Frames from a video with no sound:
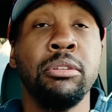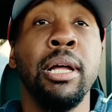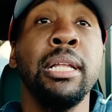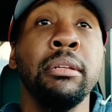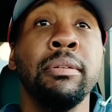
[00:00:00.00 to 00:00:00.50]
So
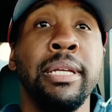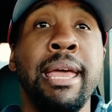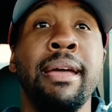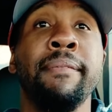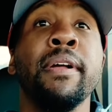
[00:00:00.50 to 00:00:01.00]
I
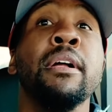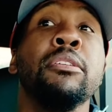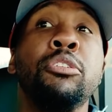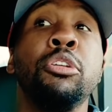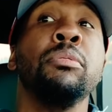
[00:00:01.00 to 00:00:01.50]
literally have
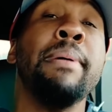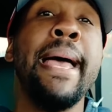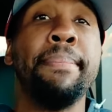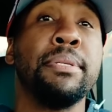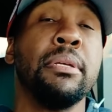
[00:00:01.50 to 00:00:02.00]
2
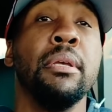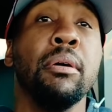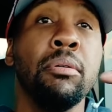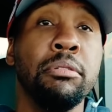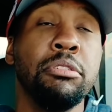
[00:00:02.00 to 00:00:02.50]
maps
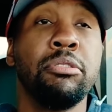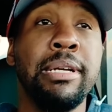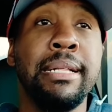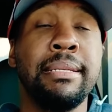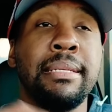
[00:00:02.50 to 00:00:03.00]
on the
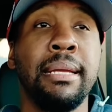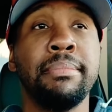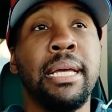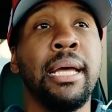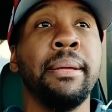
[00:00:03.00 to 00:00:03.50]
screen at the
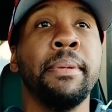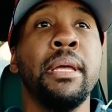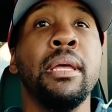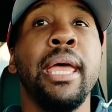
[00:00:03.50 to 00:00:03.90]
same time,